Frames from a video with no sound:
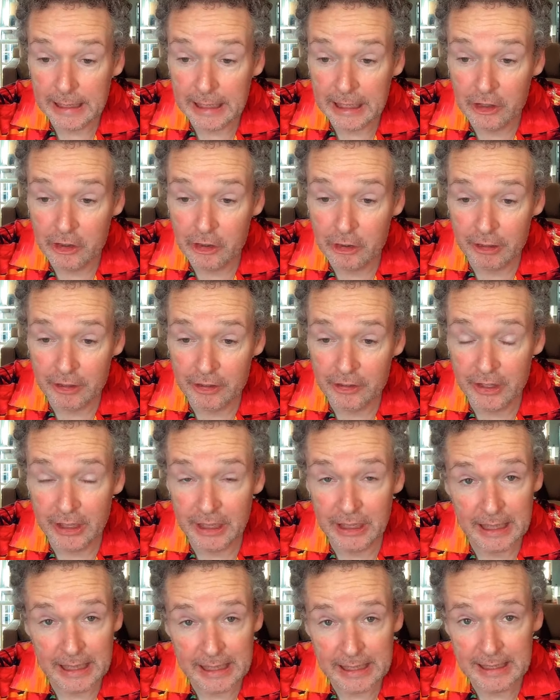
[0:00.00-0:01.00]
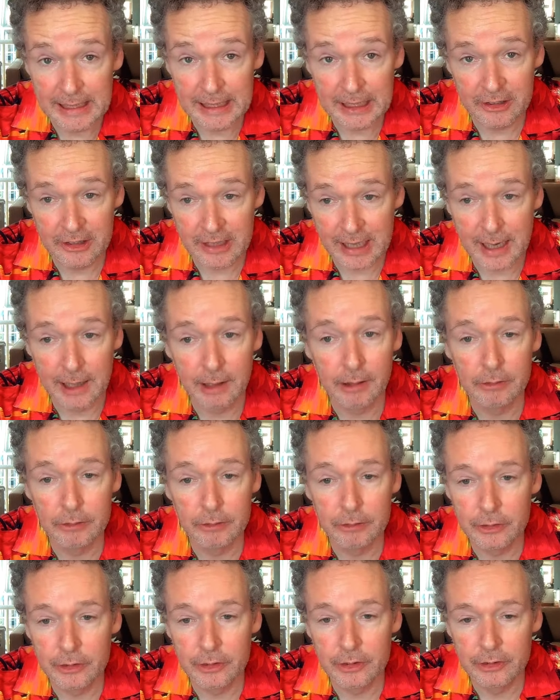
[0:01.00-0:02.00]
interesting indie
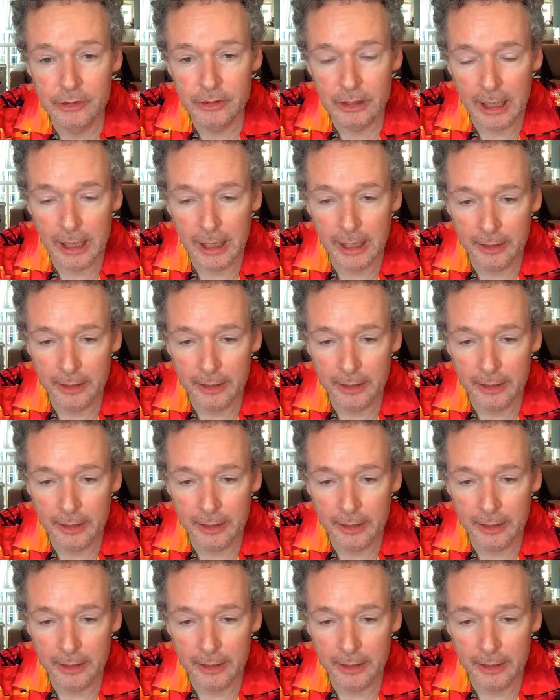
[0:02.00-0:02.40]
sounds.